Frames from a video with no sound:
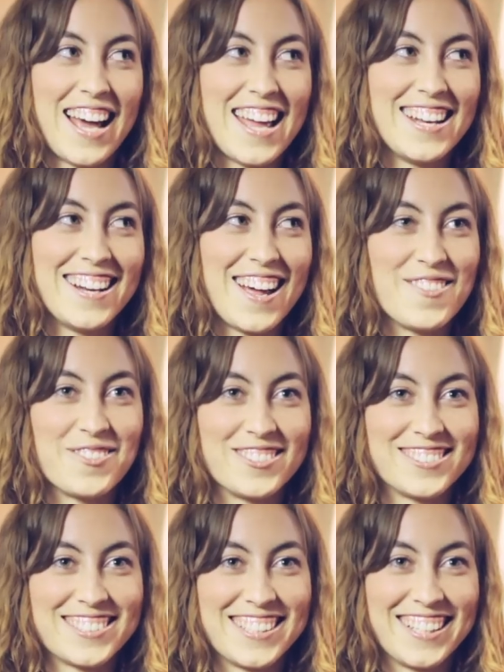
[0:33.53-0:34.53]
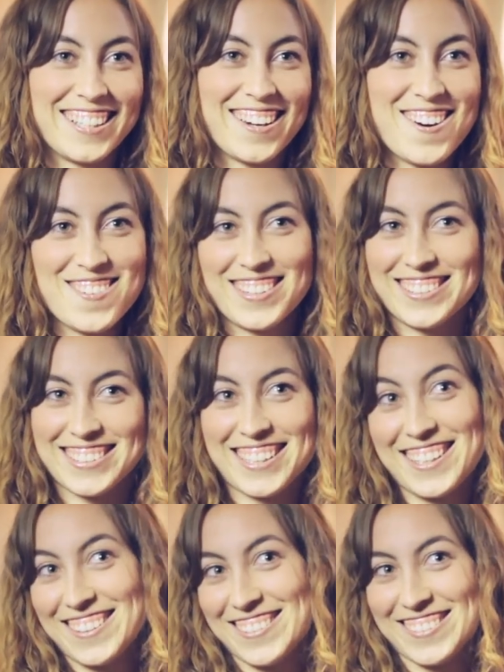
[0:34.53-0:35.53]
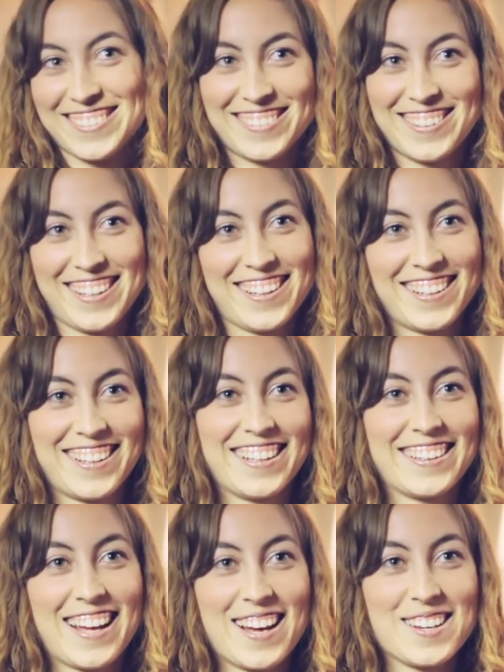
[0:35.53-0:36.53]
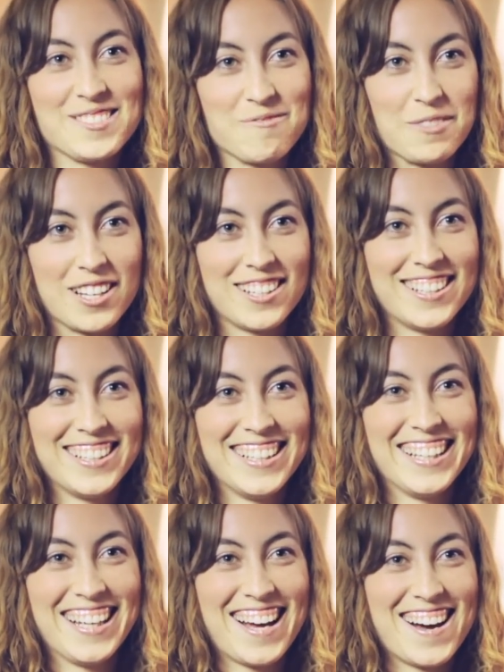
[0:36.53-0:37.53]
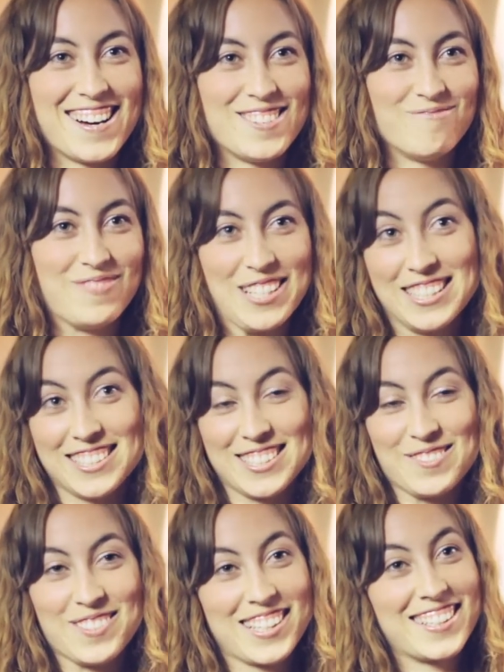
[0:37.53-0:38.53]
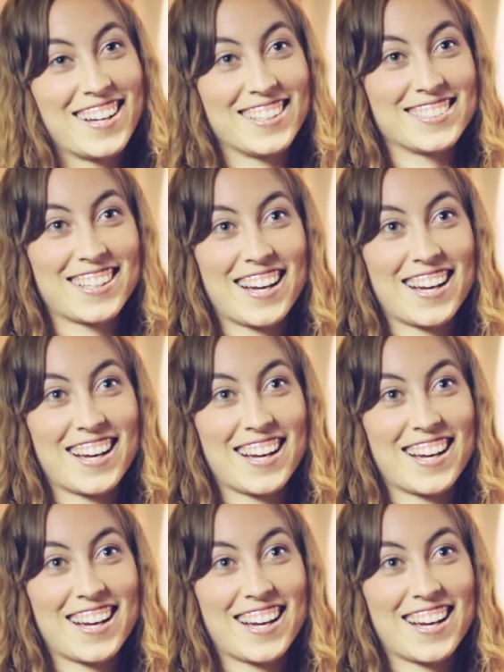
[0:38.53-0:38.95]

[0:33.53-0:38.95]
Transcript: I didn't at first think, oh, he's cute or anything like that, but he just seemed like a nice